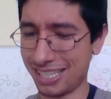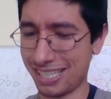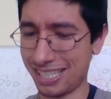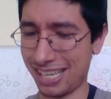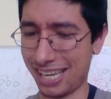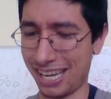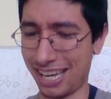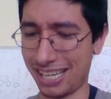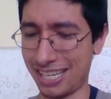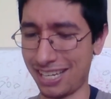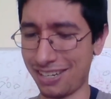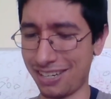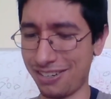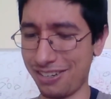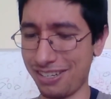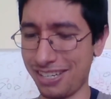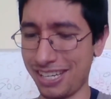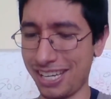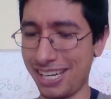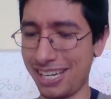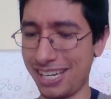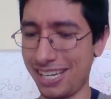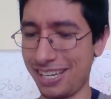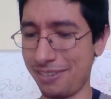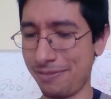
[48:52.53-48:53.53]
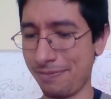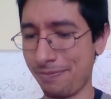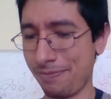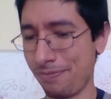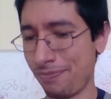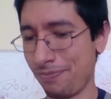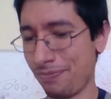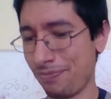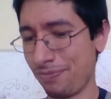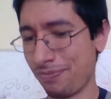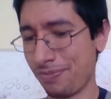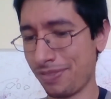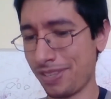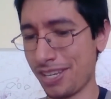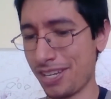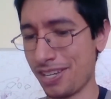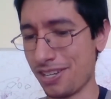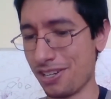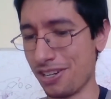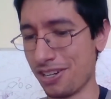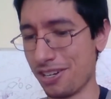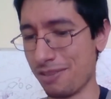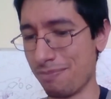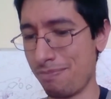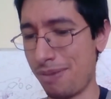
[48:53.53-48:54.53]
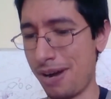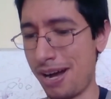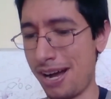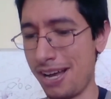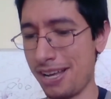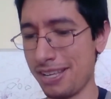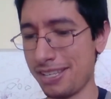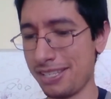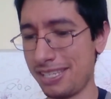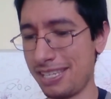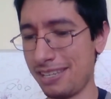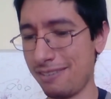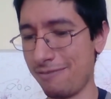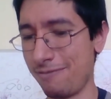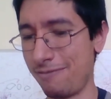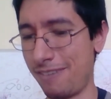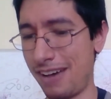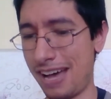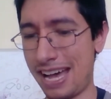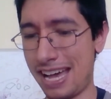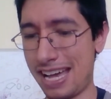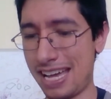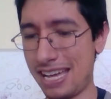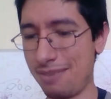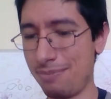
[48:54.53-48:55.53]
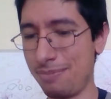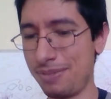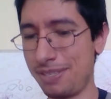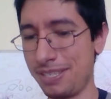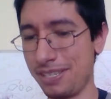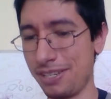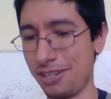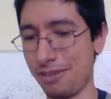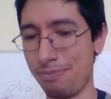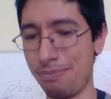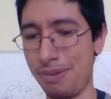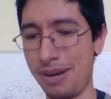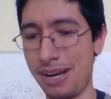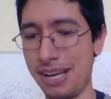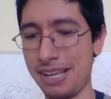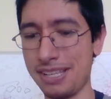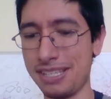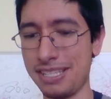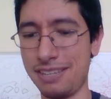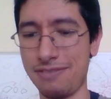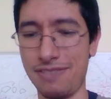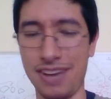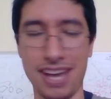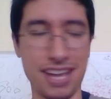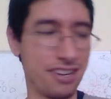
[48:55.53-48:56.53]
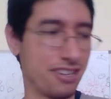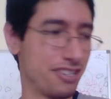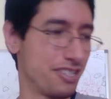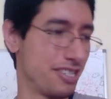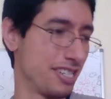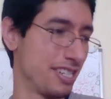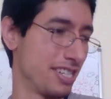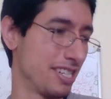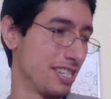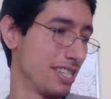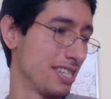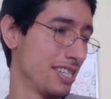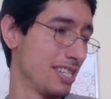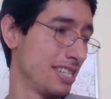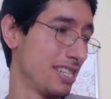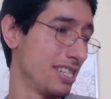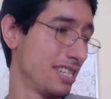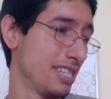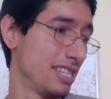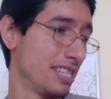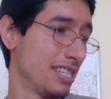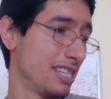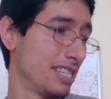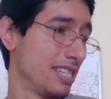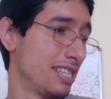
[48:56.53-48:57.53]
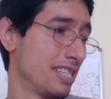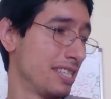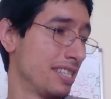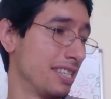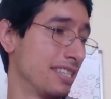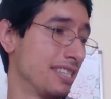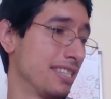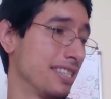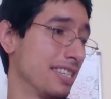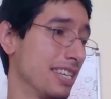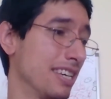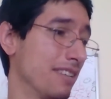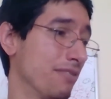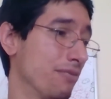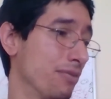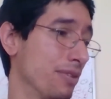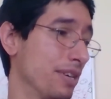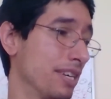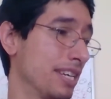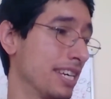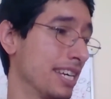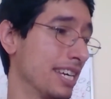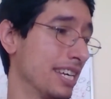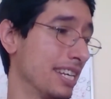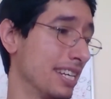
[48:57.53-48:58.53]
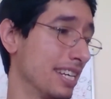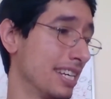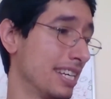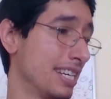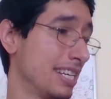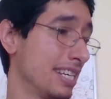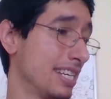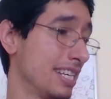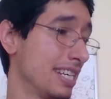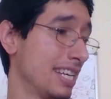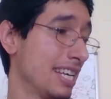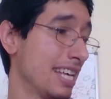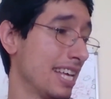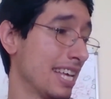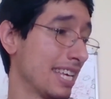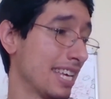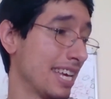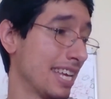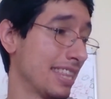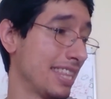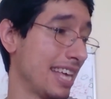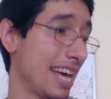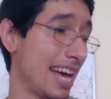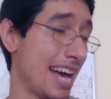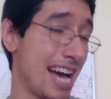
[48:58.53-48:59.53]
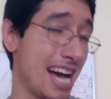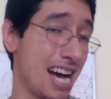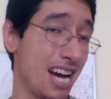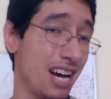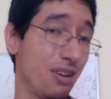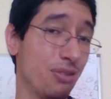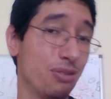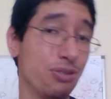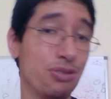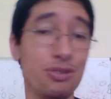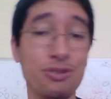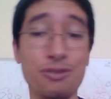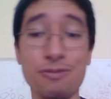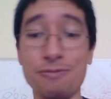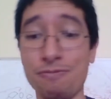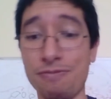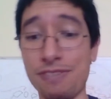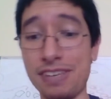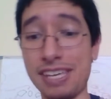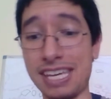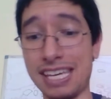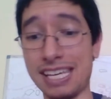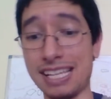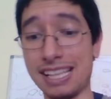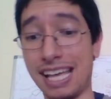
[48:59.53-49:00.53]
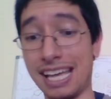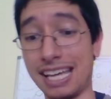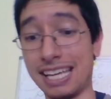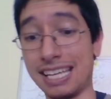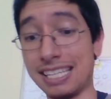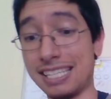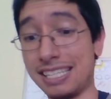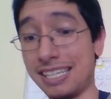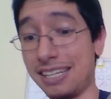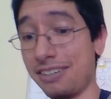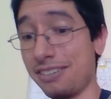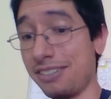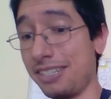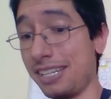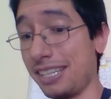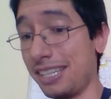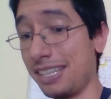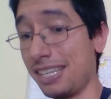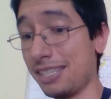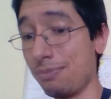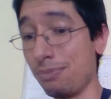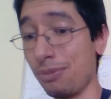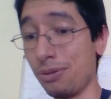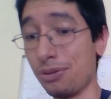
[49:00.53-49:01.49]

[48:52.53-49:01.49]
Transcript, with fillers: Okay, guys, I'm gonna need your positive vibes, your positive energy. See if we can get that Houndoom V. Like seriously, this